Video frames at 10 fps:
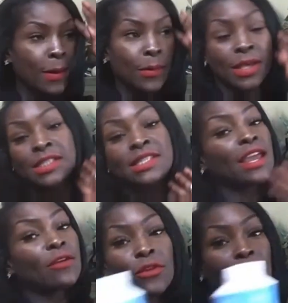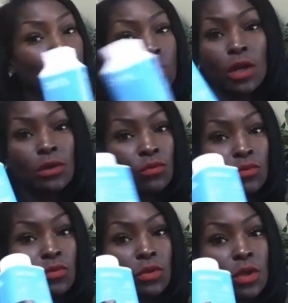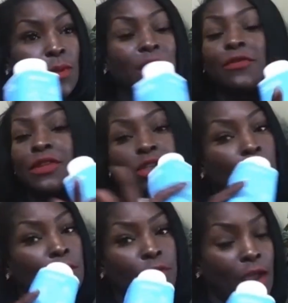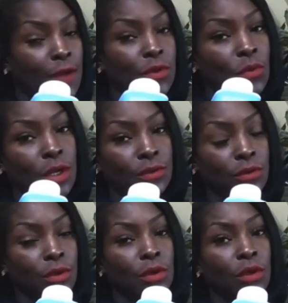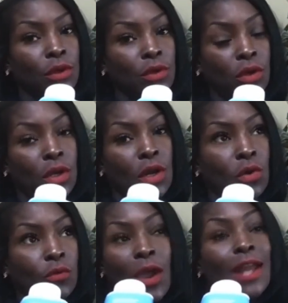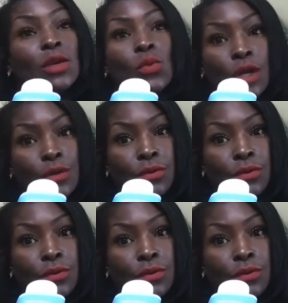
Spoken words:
because it's there for everyone. The benefits are there for everyone, you know, for anyone.